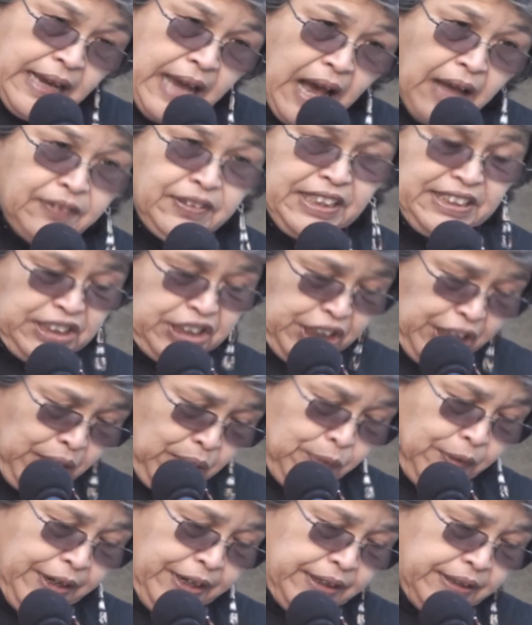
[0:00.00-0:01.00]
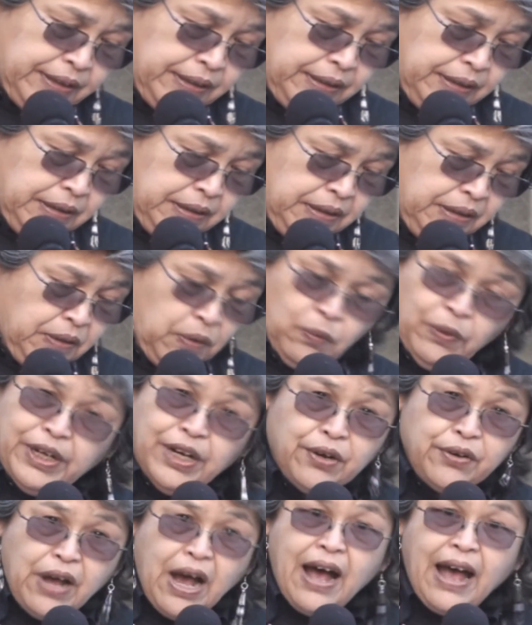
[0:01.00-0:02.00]
healthy children,
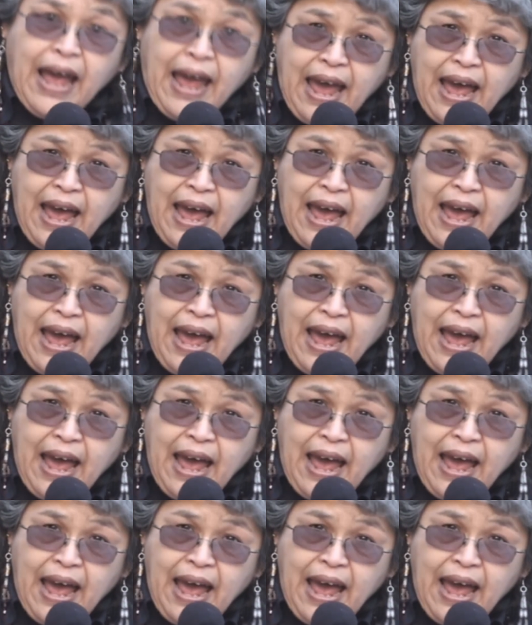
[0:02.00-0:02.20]
we do not